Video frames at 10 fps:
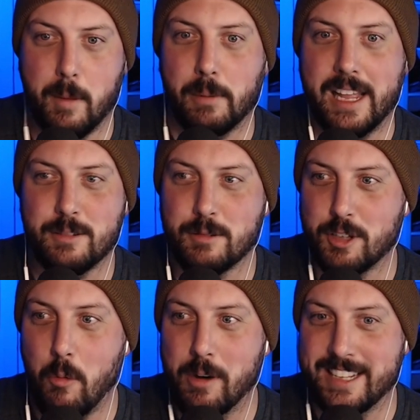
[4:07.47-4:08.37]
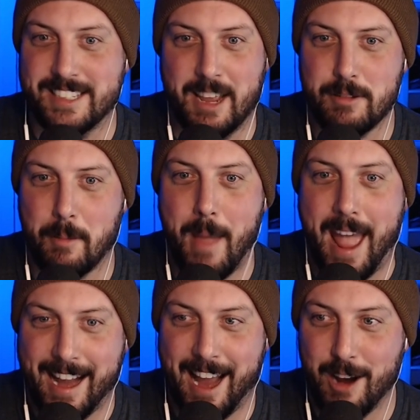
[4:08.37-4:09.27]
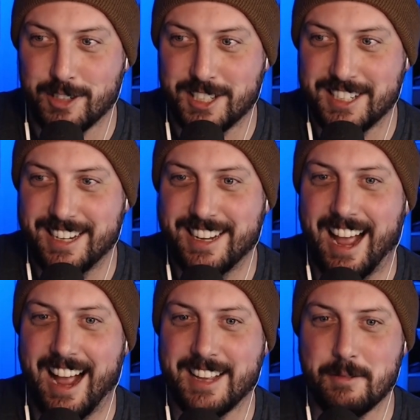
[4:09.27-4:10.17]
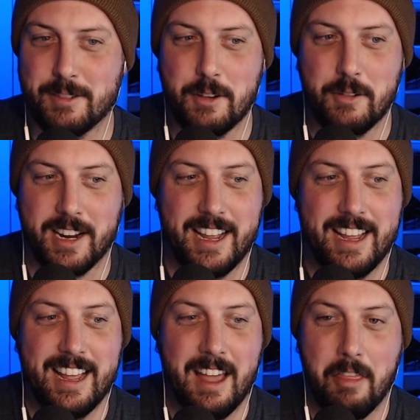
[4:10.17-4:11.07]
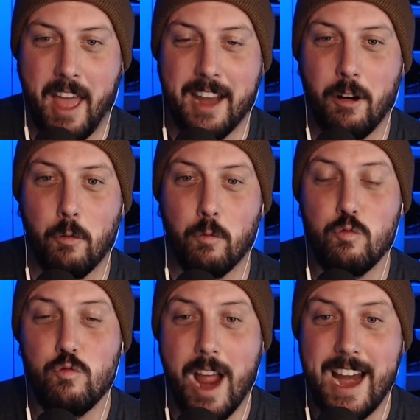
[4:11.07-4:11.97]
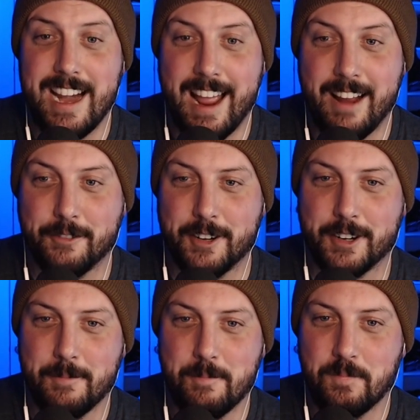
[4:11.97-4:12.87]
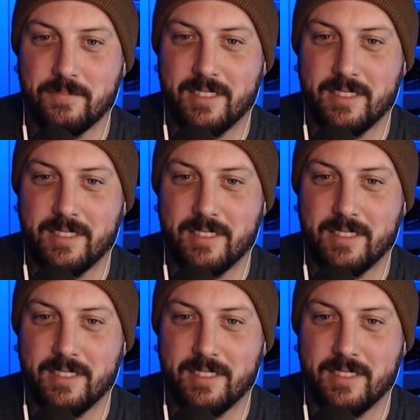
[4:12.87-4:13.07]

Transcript: The place was going insane. It was a madhouse as he was doing it. Then, right after...